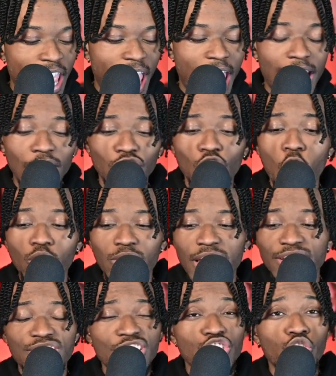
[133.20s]
and I thought that
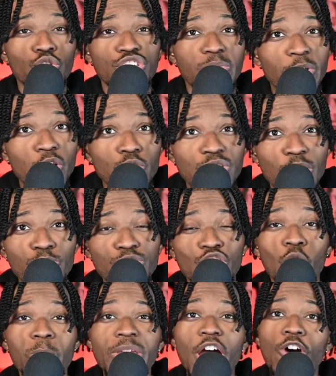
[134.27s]
since Khris Middleton was
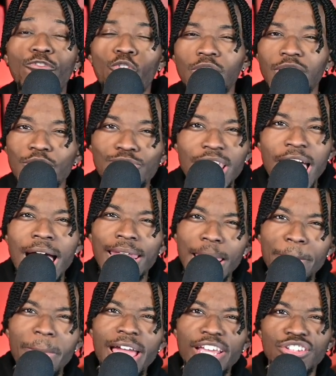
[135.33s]
going to be out for a little time, they
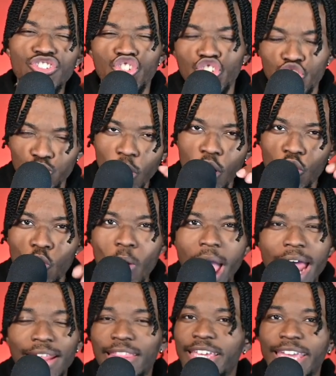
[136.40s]
might struggle
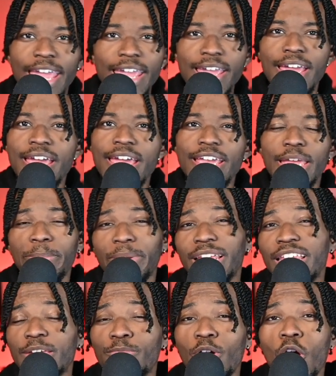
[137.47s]
out of the gate.
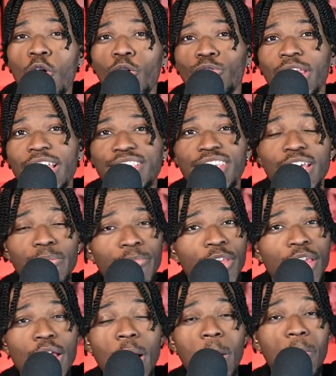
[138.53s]
Completely wrong on that tip.
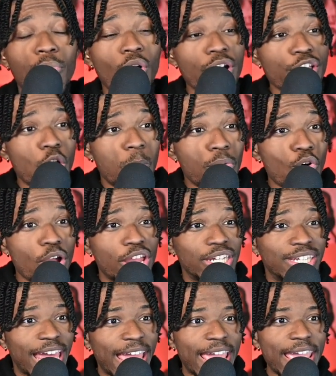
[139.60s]
Boy, oh boy,
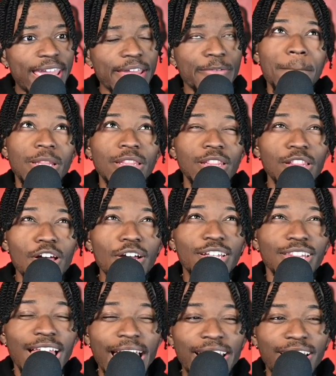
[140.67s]
they look
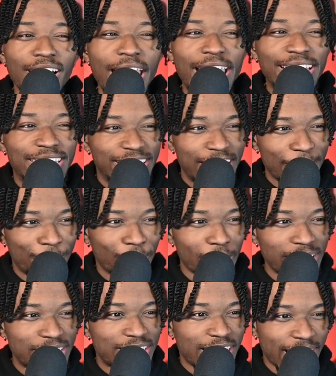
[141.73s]
like a
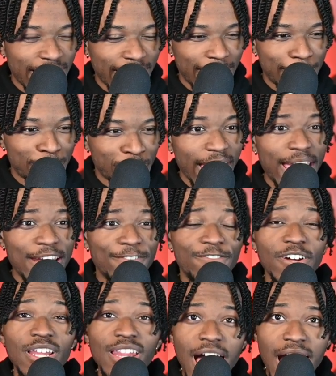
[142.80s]
different team and
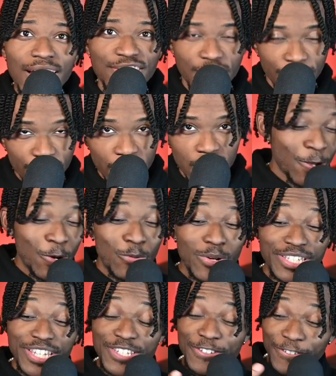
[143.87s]
philosophy,
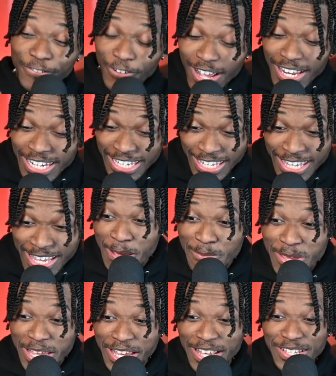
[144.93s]
which is funny
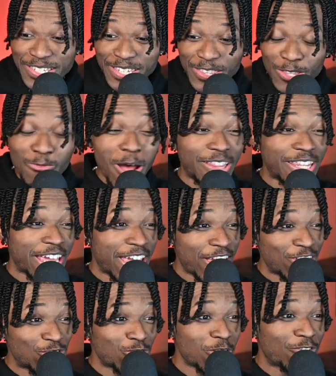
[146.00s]
because throughout the
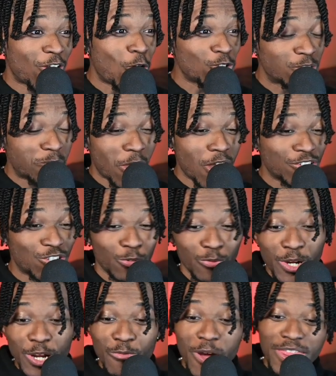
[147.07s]
history of Coach Bud's
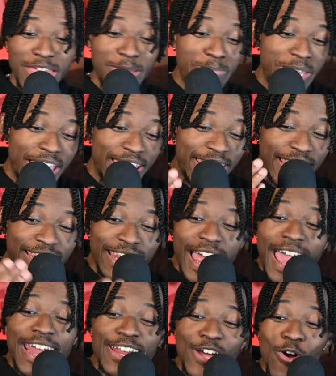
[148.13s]
career, whether it be in
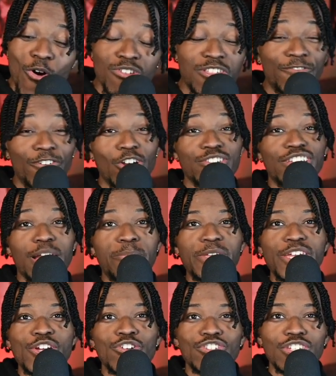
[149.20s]
Atlanta or the first couple
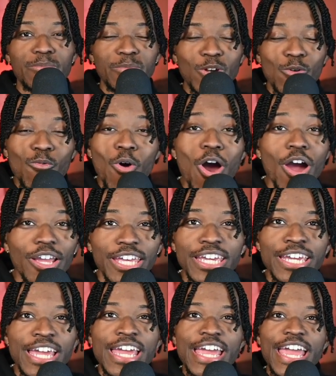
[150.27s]
years in
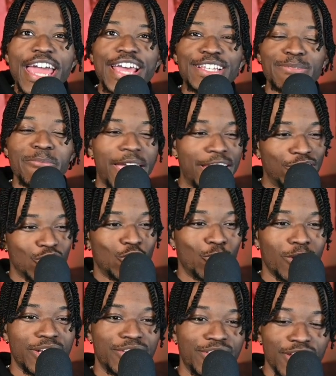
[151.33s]
Milwaukee, his major
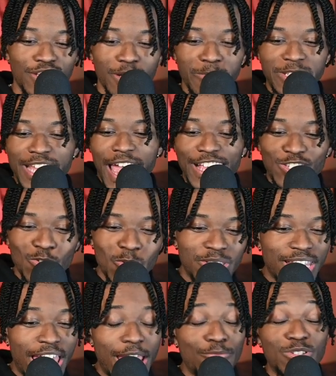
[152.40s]
criticism attached to his
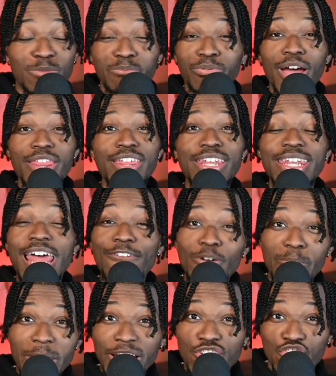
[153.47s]
name was brother never
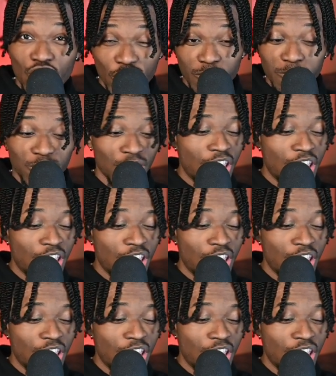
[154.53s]
make adjustments.